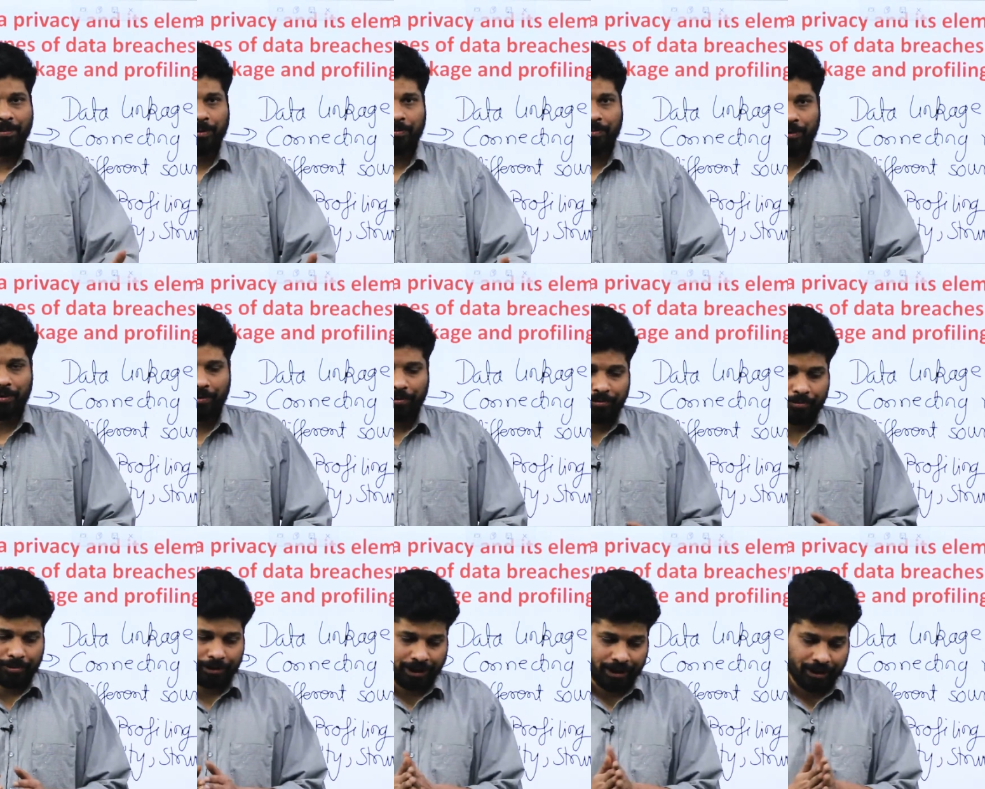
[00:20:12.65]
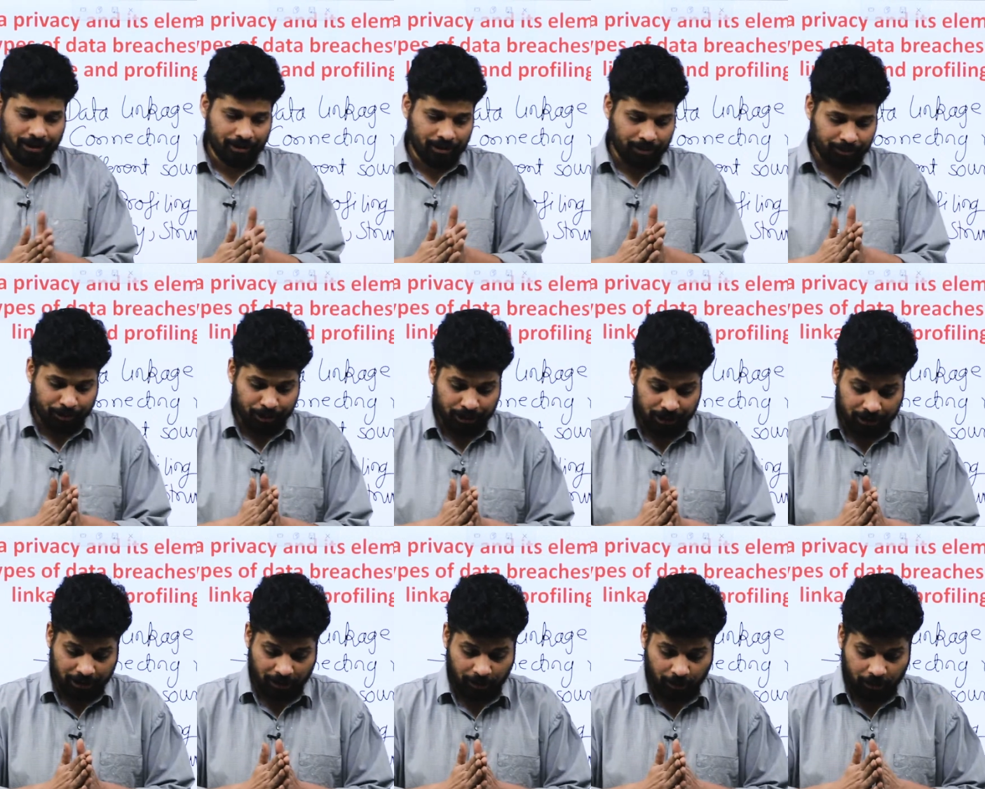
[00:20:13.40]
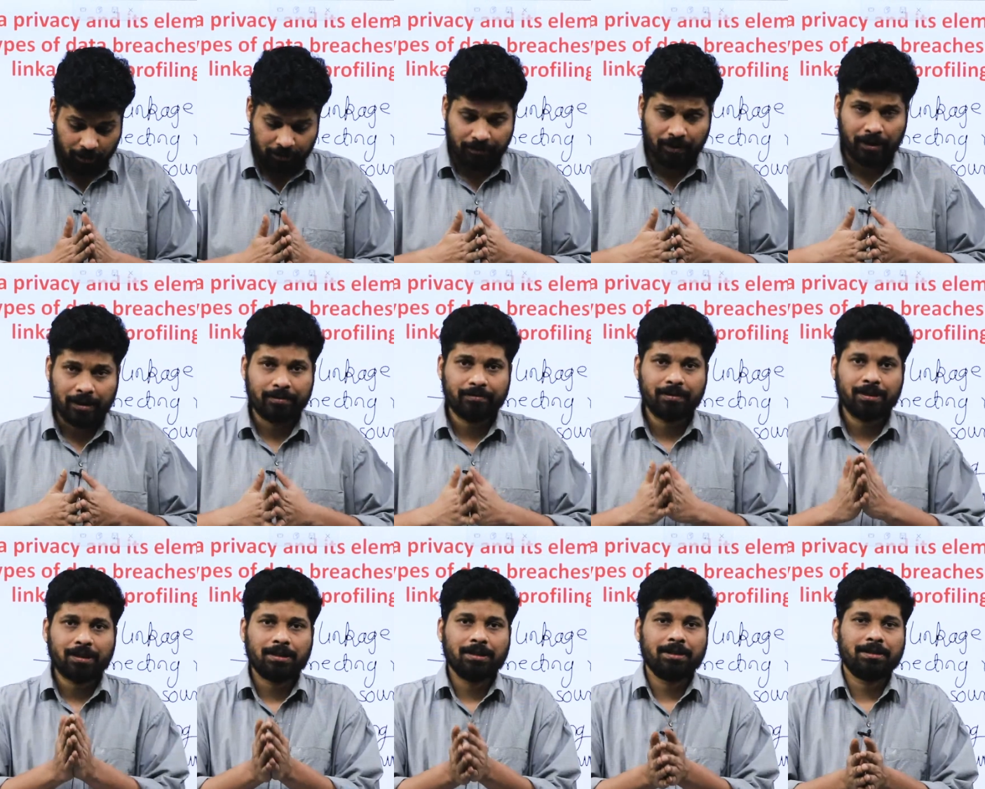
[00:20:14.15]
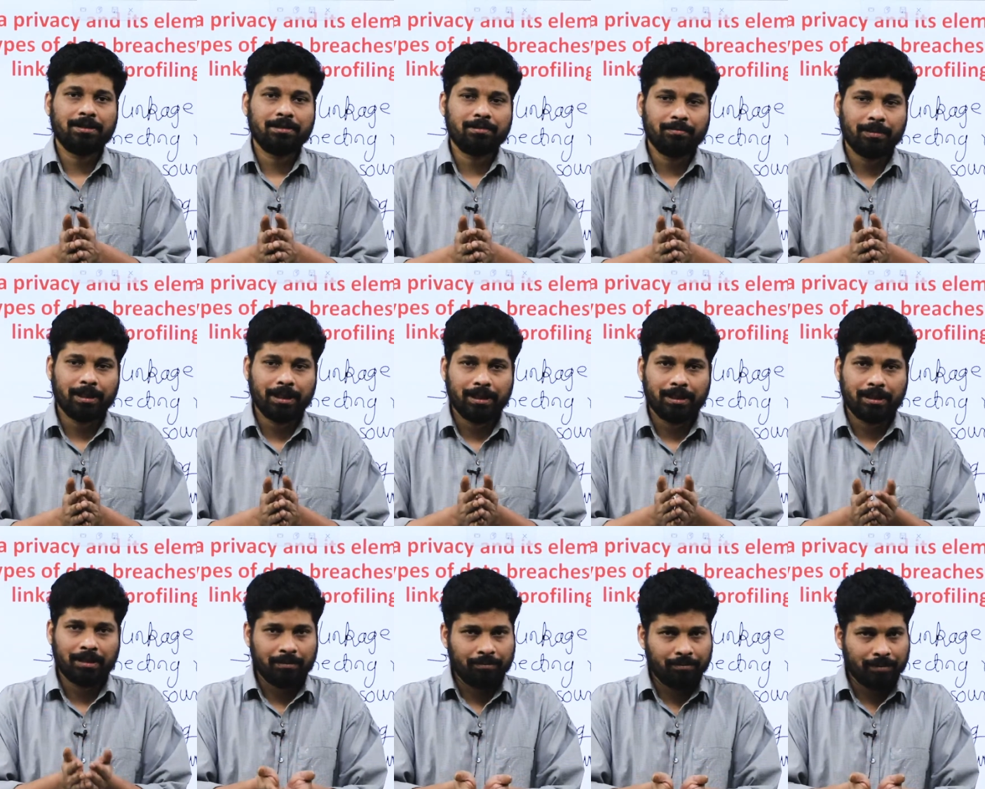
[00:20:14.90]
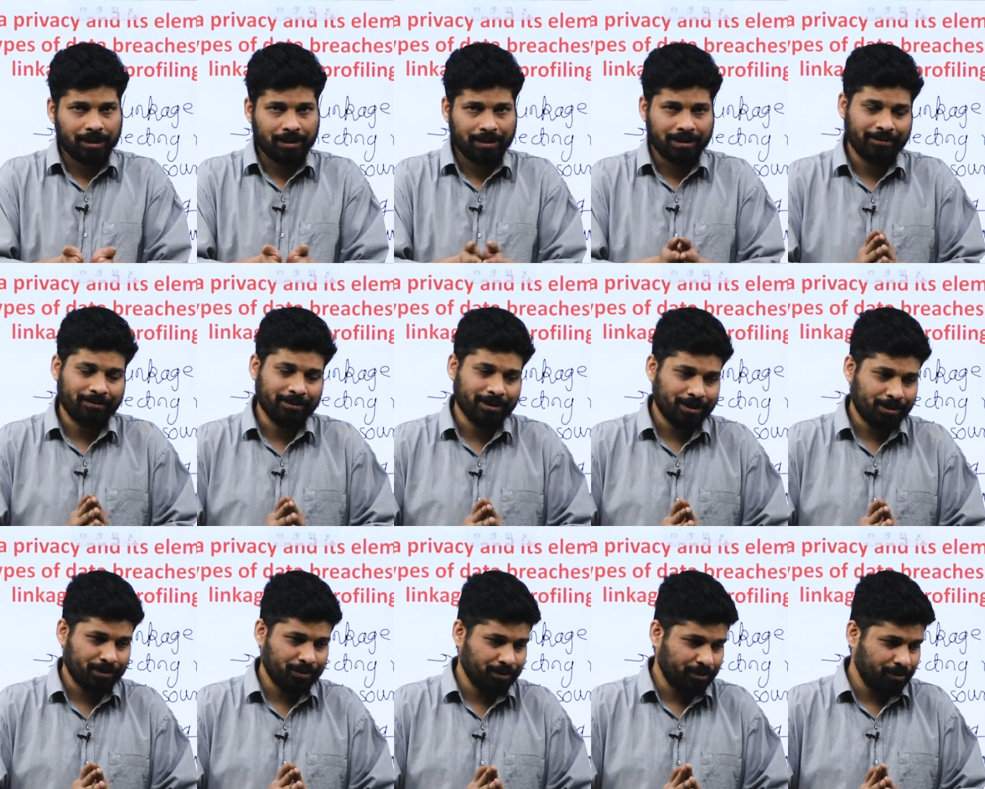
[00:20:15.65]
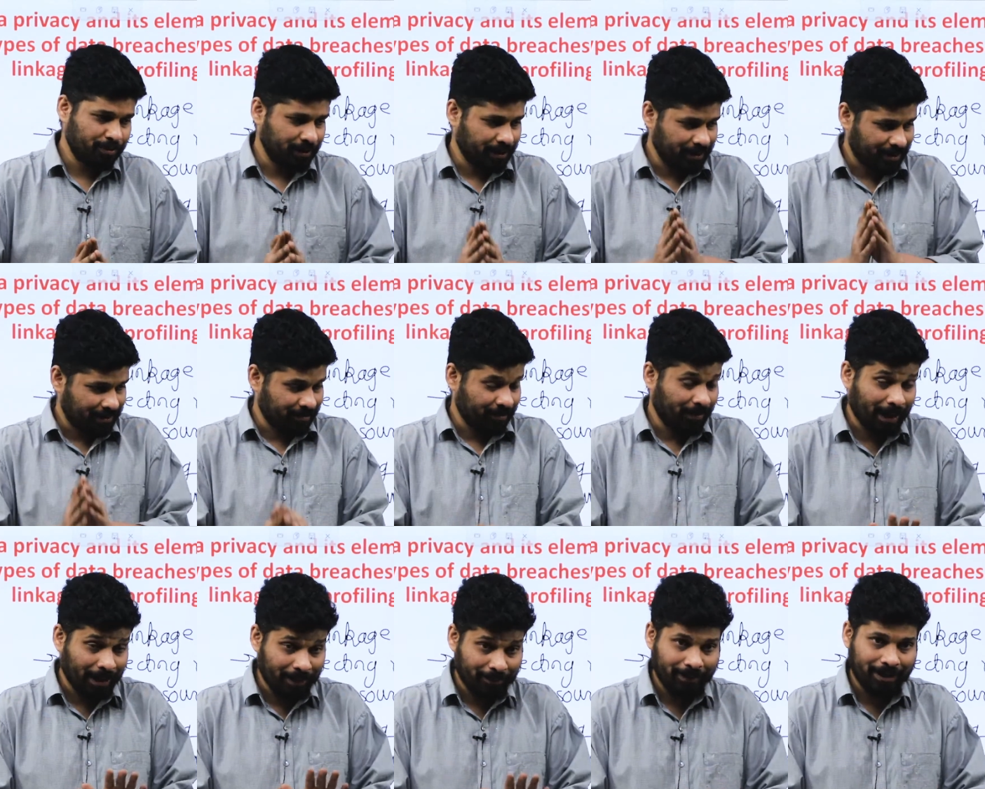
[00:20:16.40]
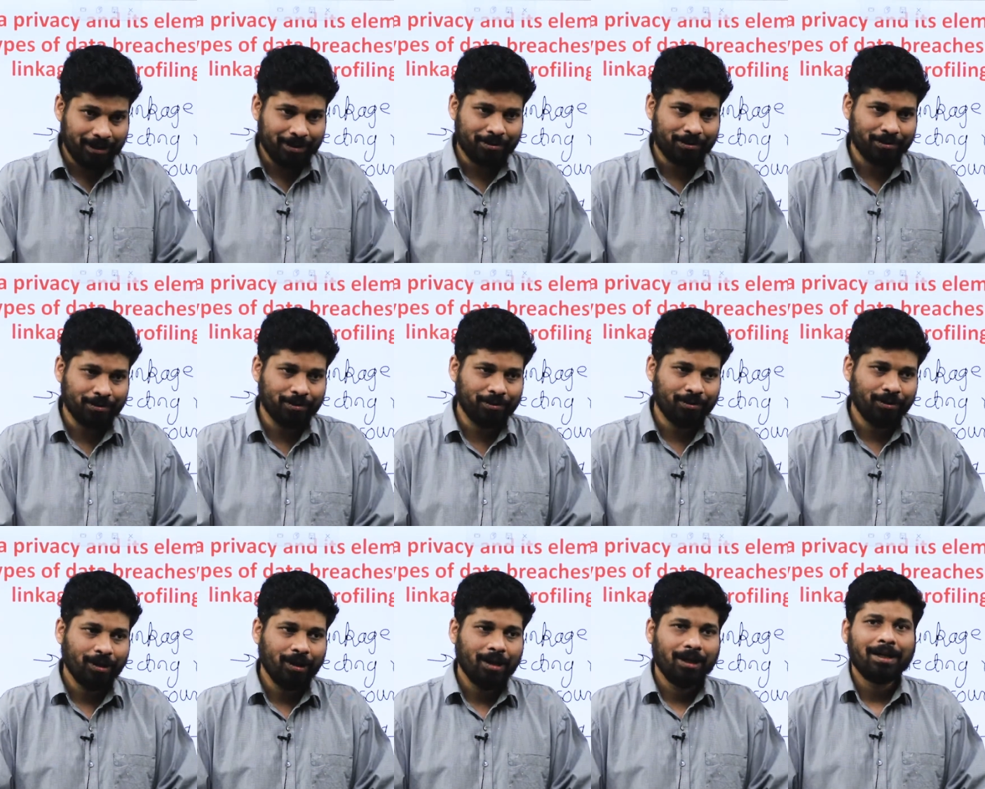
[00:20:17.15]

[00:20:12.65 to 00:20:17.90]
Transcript: People do put in a lot of hard work. This is my humble request to you. This is my advice to you.